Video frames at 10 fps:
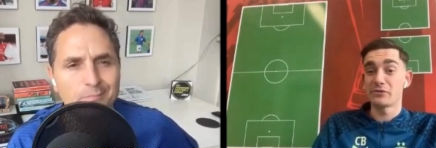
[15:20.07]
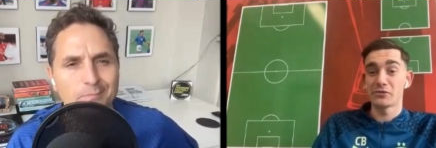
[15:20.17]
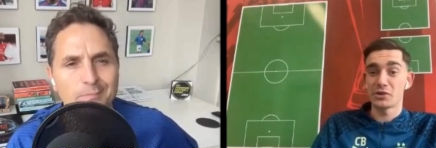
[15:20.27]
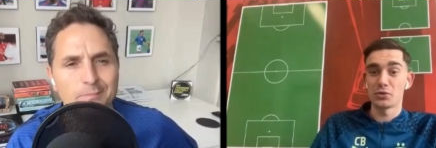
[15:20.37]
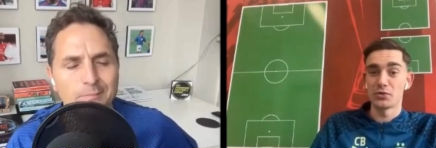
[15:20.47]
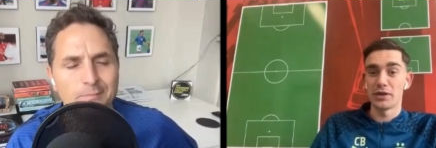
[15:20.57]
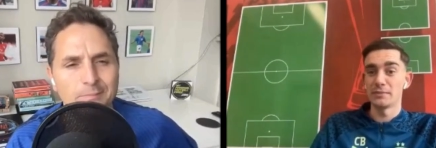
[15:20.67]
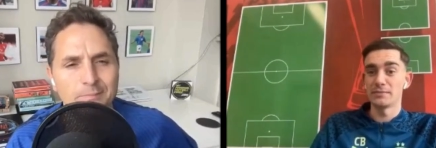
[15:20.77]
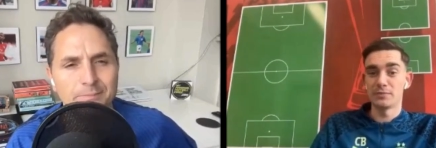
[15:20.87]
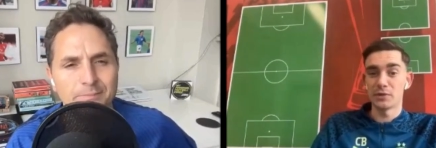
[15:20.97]
Speaker 1: better every single
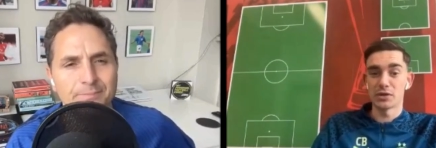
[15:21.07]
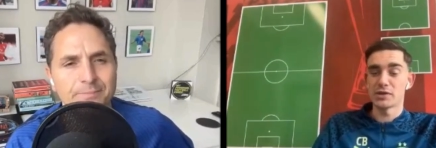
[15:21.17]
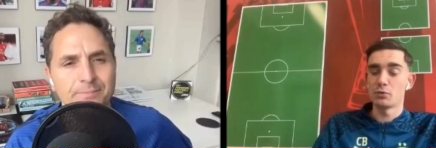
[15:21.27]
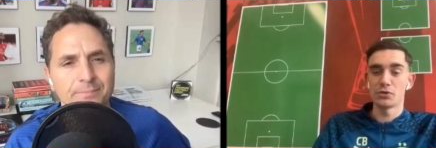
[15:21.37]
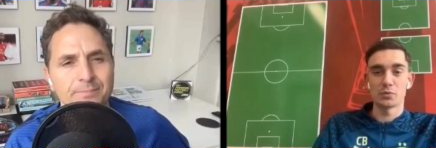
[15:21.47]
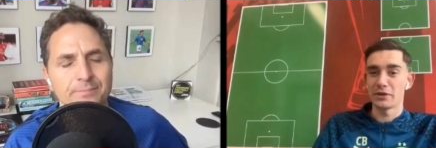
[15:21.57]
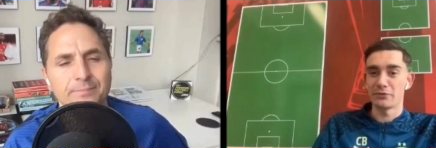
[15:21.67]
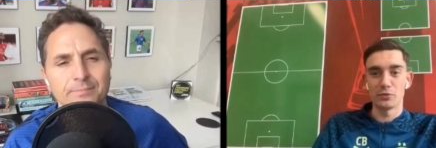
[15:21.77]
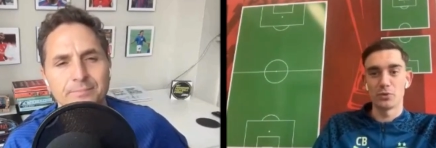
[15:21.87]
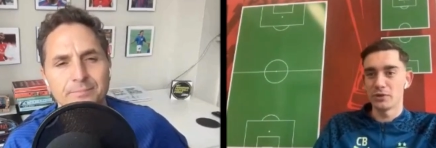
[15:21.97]
day? Because they want to
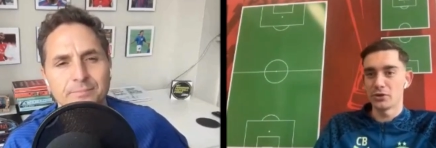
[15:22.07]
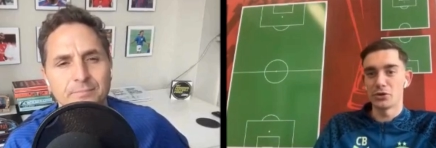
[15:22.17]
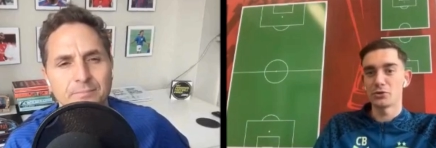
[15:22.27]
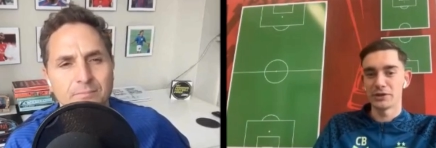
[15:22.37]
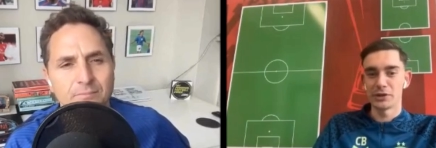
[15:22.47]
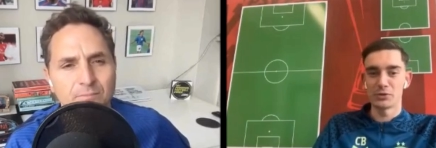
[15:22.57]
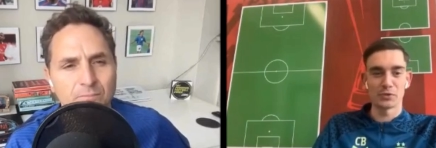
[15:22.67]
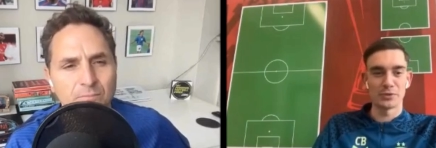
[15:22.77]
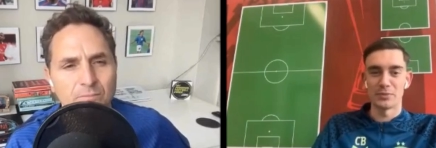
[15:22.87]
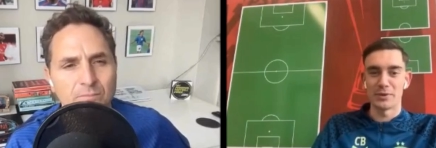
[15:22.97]
play football, they're hungry, they
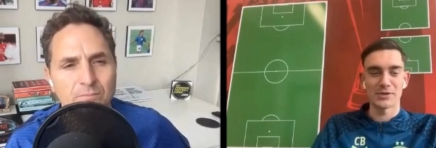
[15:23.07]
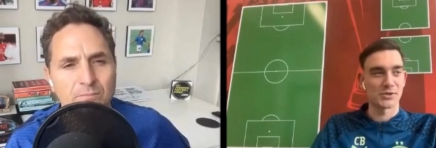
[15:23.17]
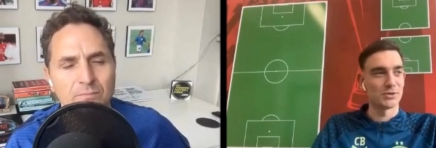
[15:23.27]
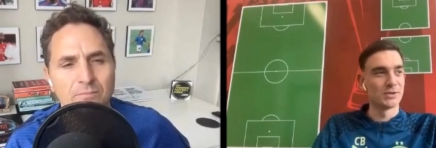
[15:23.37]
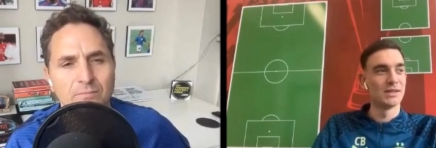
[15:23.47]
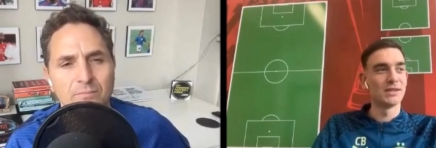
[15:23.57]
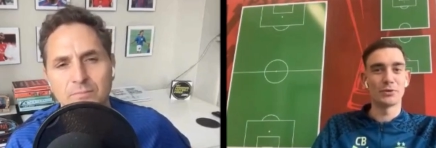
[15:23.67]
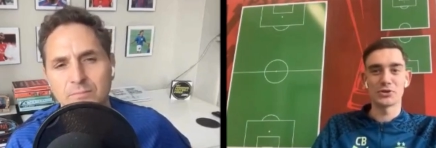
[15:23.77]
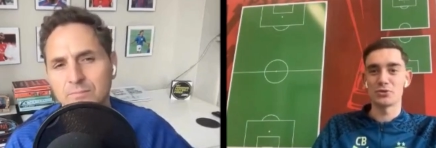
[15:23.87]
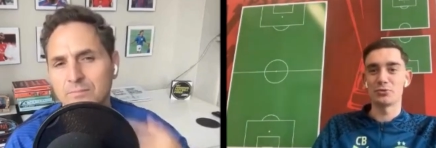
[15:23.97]
want to be the best.
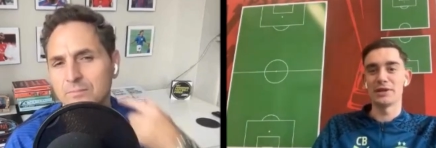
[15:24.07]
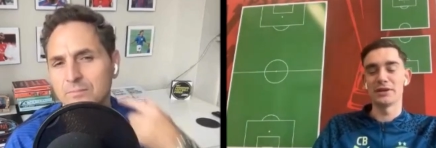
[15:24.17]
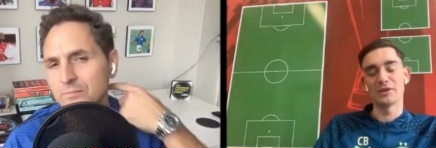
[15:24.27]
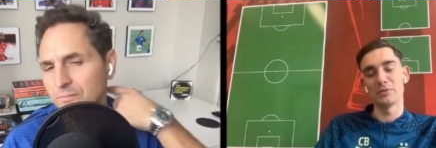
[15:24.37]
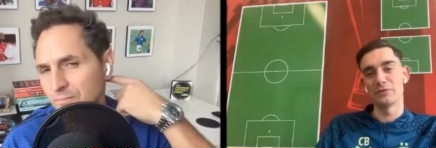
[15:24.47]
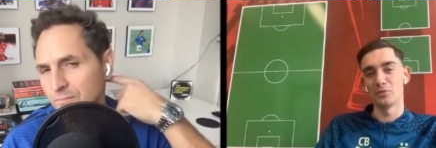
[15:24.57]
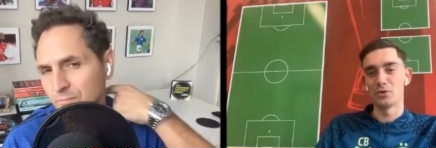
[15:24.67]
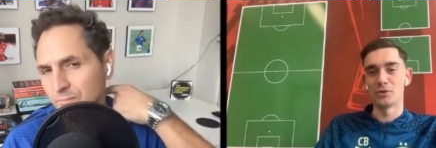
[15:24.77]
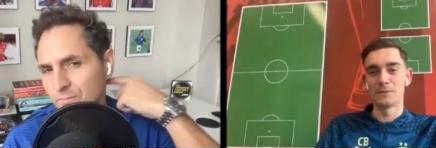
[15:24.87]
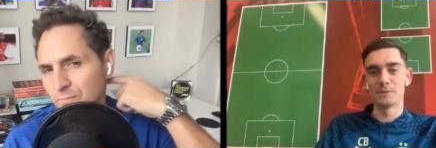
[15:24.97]
Why shouldn't we give them
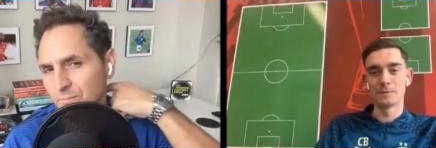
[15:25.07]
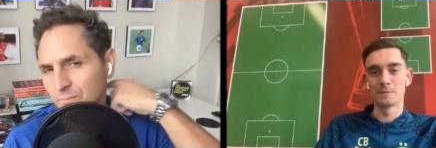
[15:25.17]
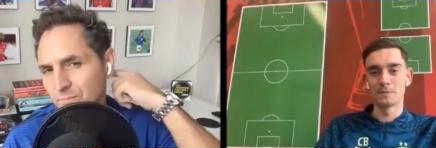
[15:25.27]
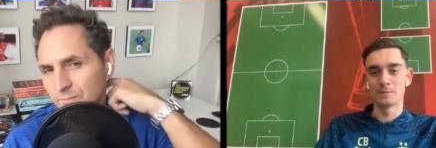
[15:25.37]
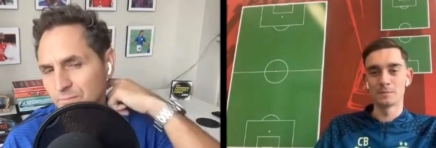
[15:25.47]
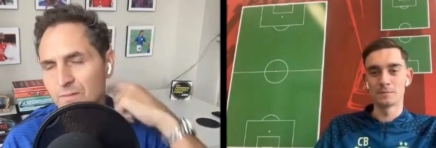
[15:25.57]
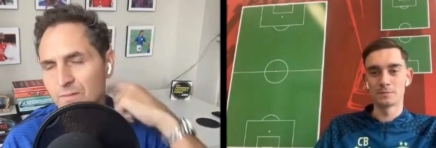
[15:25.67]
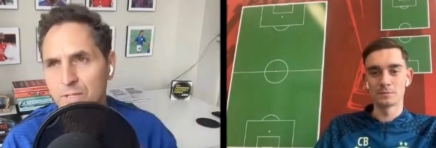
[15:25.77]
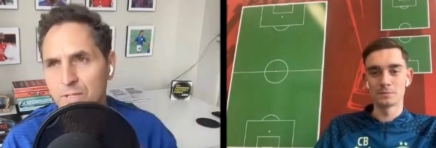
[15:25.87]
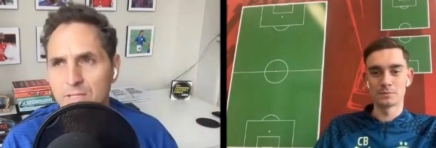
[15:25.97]
even more?
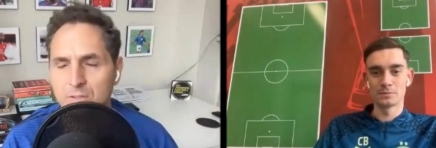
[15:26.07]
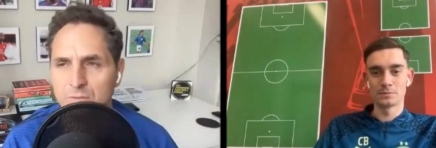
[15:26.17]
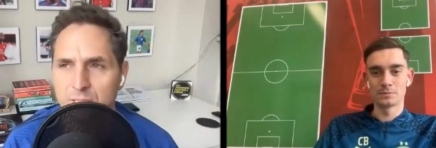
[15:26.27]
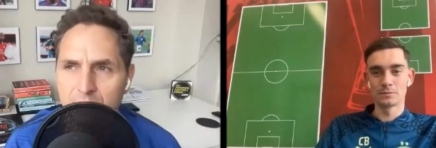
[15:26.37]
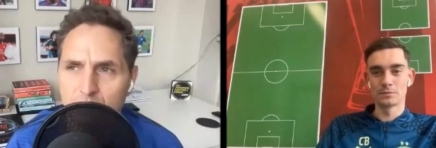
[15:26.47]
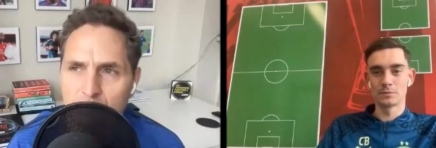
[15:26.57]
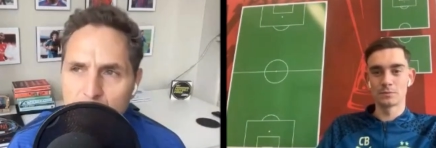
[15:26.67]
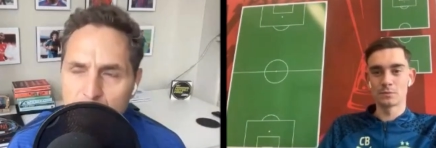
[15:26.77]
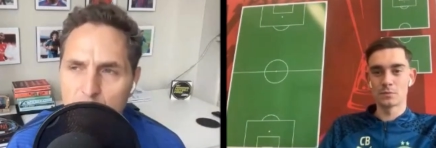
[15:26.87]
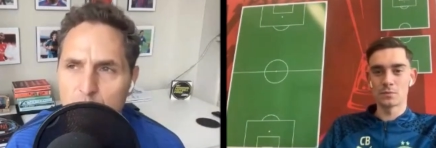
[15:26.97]
Speaker 2: But yes, obviously, then
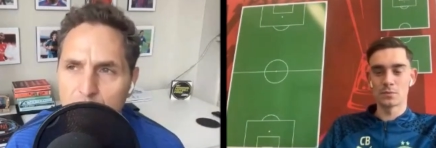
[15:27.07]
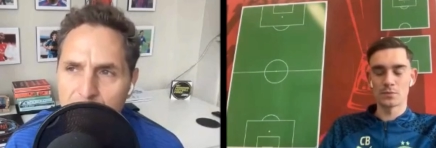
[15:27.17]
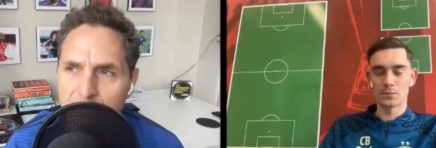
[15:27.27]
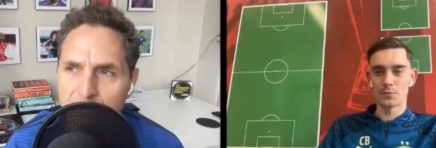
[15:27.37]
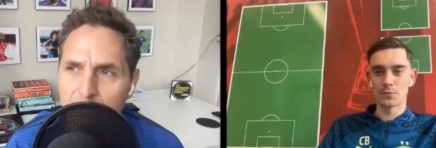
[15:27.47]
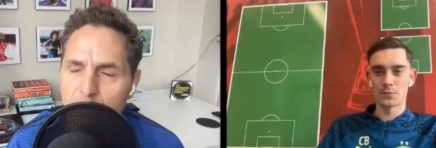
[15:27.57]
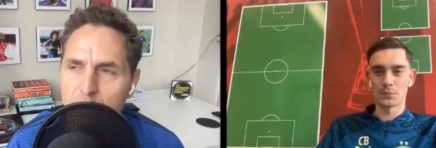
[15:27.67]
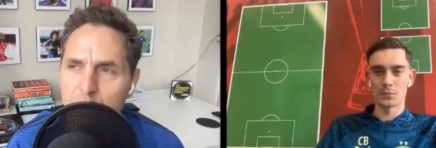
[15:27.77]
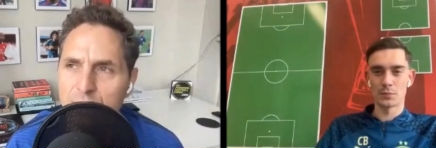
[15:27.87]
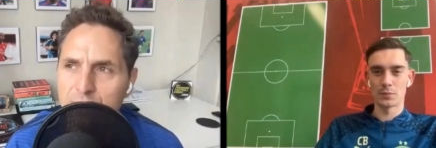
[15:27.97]
because we talked about this
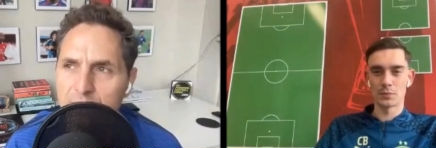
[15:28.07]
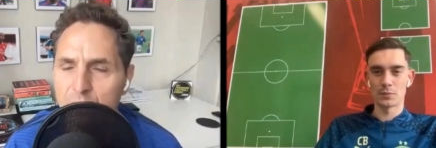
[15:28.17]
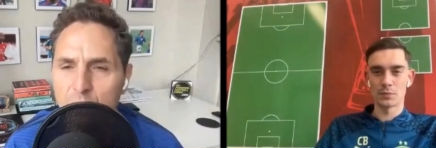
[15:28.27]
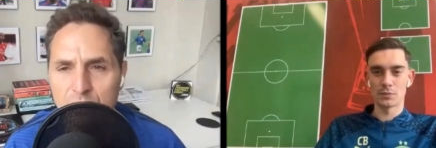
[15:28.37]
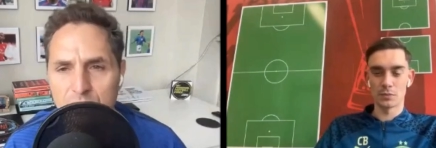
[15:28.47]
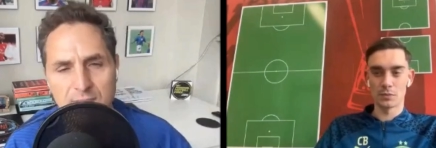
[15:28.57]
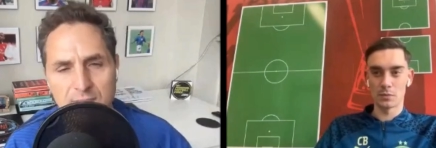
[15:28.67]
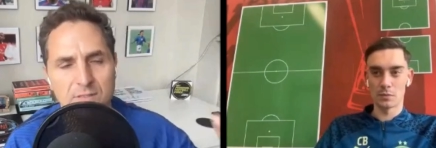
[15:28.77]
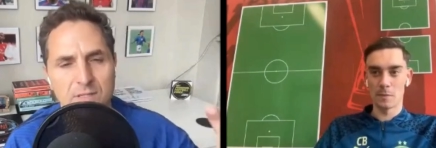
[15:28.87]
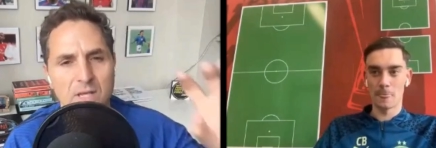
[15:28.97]
when I was there. So
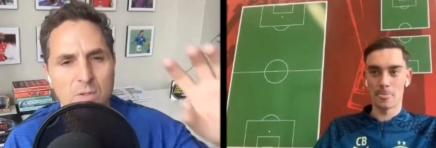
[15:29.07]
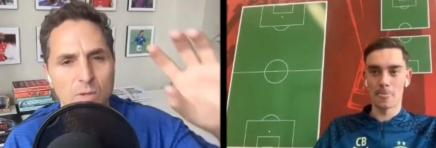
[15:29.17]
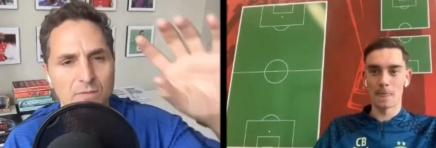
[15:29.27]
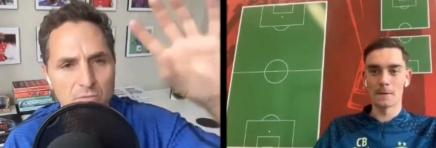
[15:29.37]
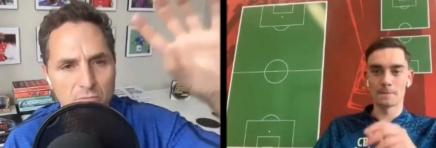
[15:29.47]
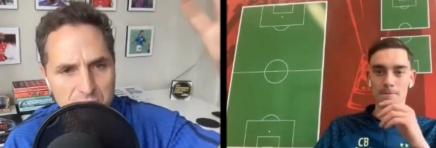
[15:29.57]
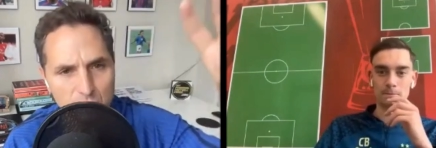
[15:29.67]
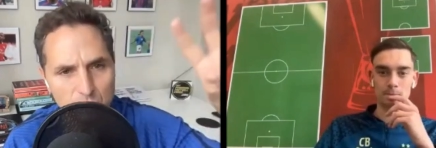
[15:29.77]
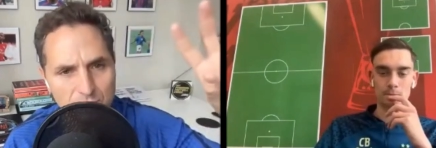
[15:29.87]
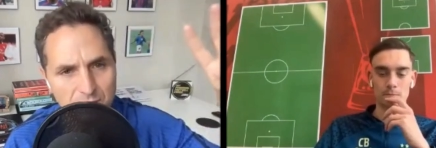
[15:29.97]
there's you have like
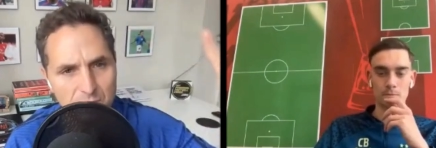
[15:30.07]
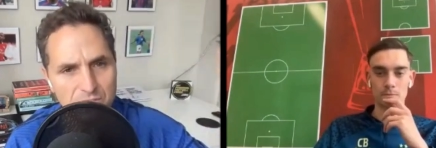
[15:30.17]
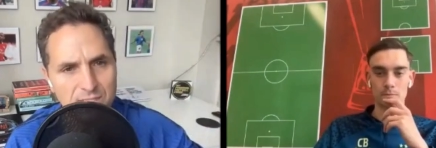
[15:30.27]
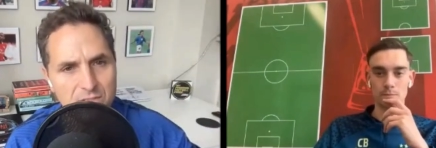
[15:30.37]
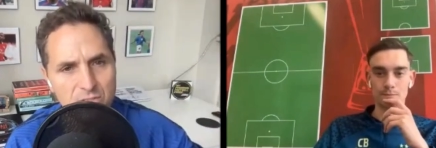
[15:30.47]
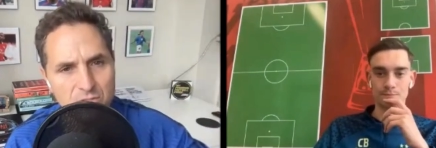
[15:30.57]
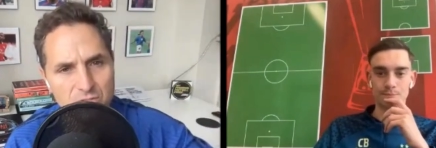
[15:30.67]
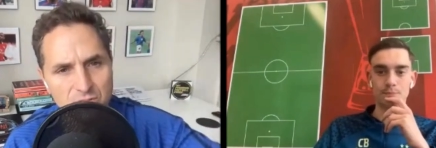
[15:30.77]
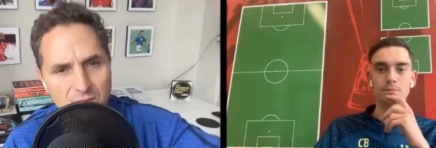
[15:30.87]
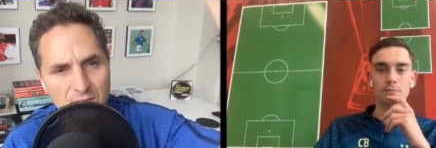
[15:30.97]
regional development
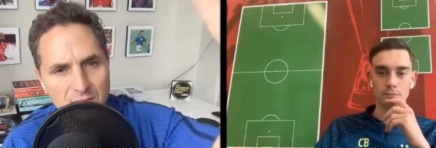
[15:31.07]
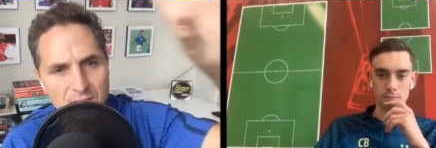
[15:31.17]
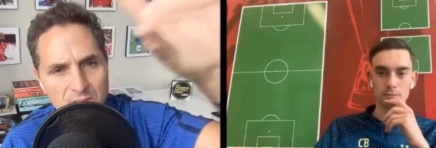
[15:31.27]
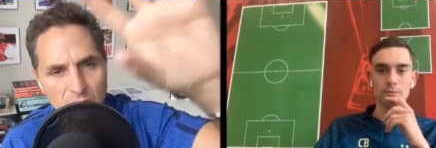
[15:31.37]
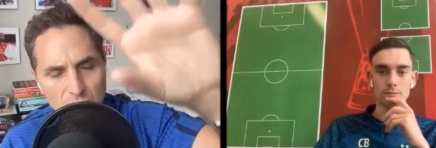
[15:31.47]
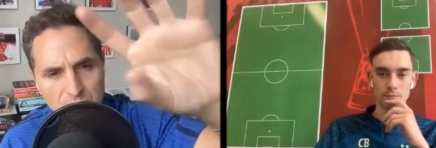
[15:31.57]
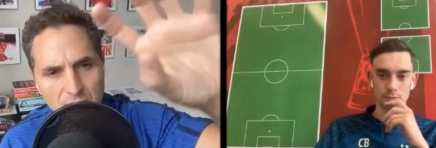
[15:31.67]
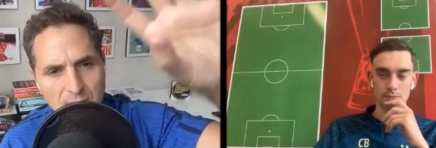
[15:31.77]
centres, so obviously,